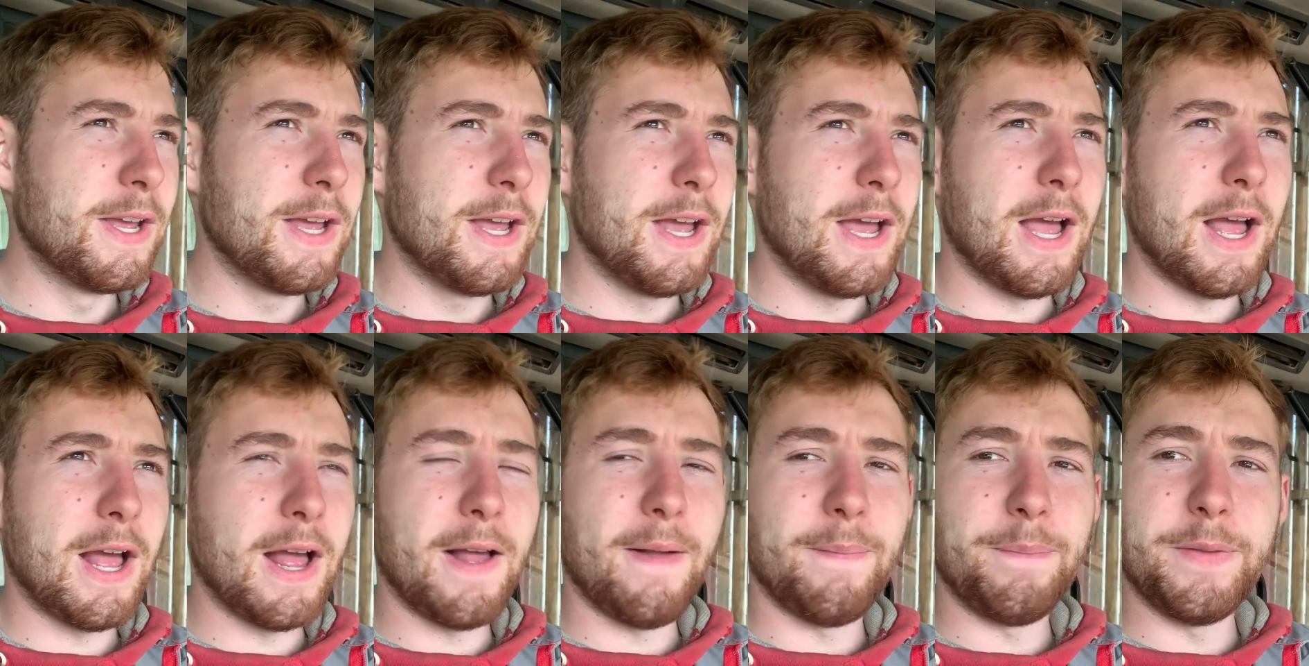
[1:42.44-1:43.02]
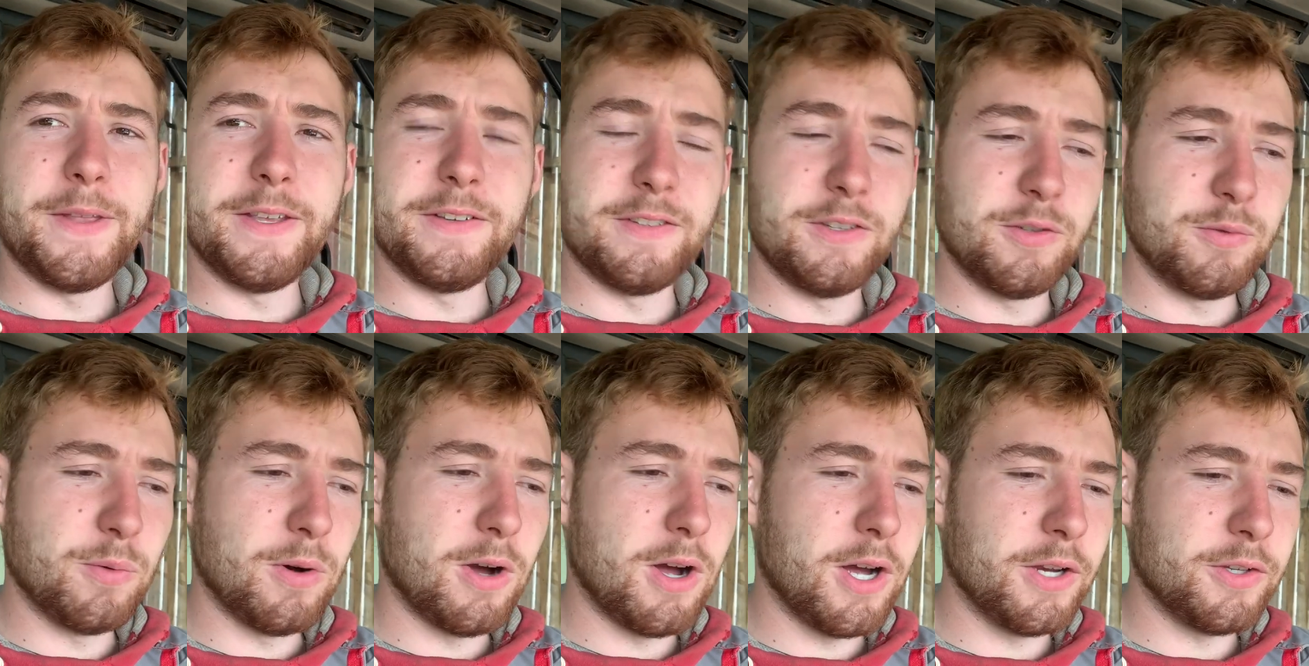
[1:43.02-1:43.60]
Um, this is
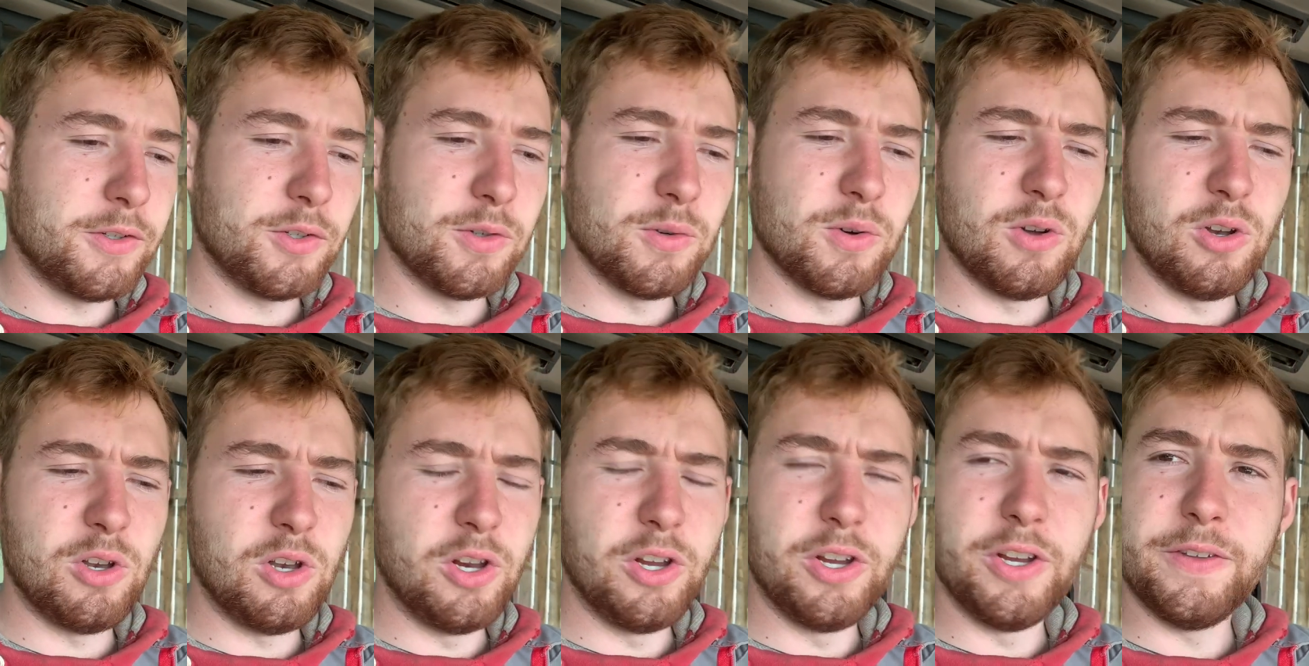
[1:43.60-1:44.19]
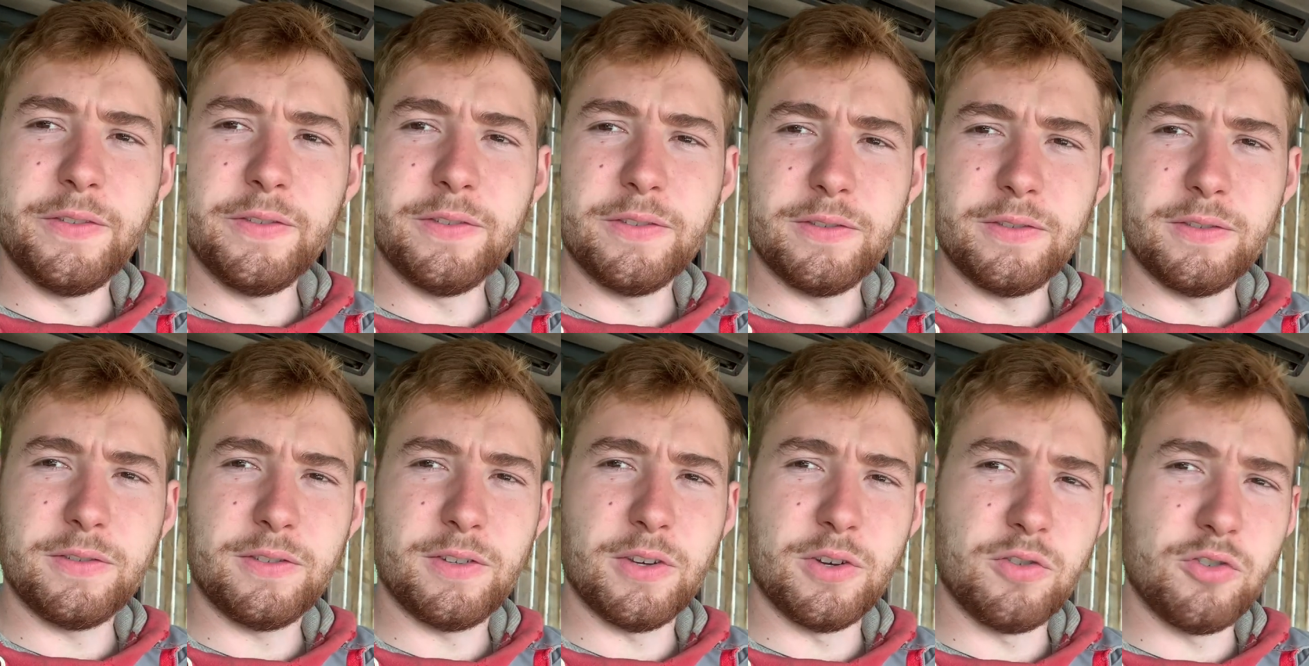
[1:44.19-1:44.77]
what I sort of learned
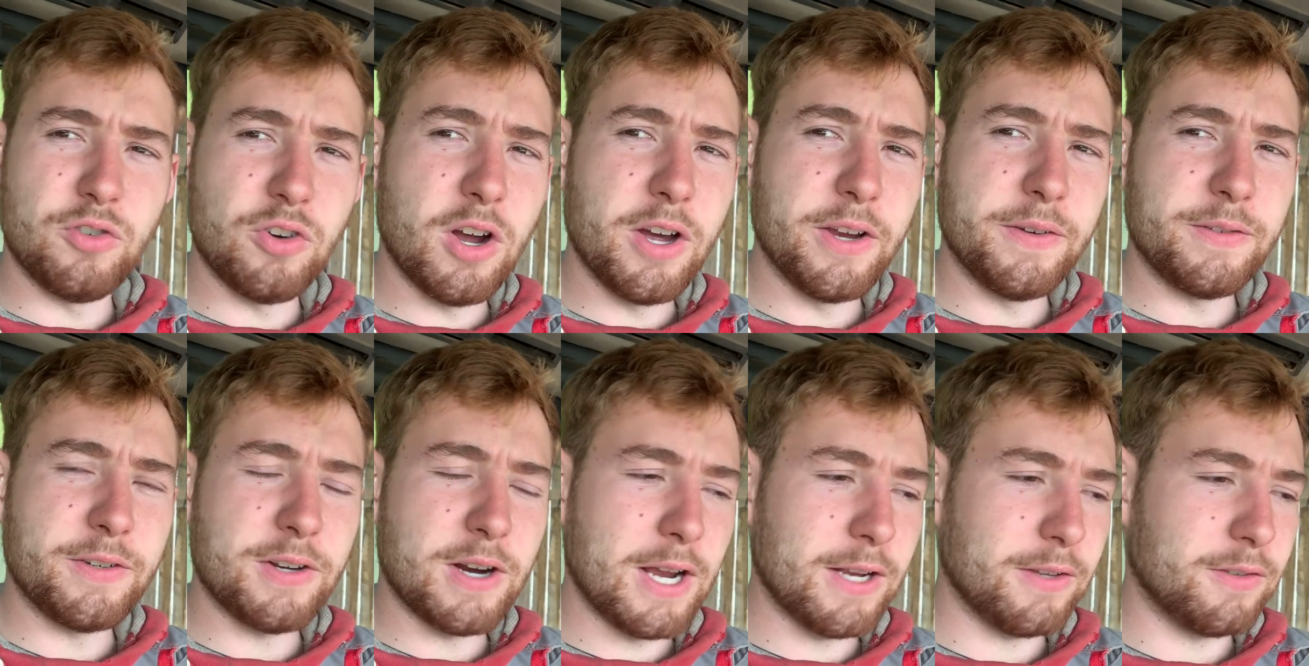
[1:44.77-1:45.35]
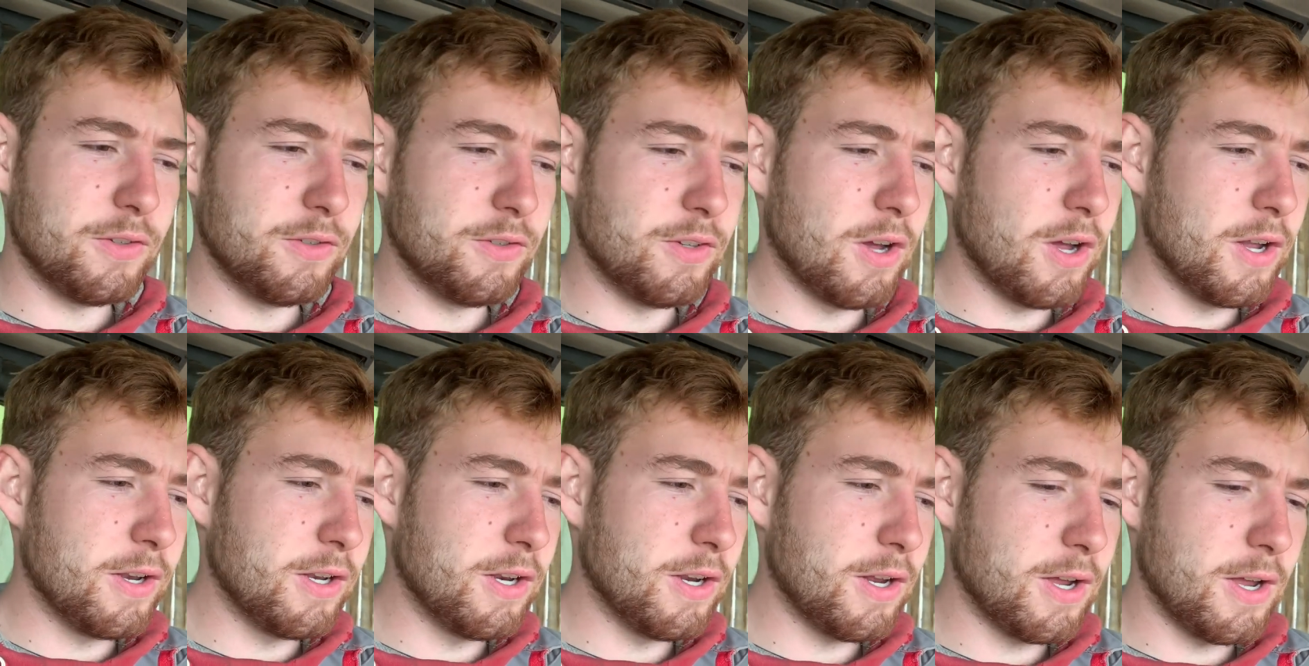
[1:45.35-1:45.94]
to drive tractors on.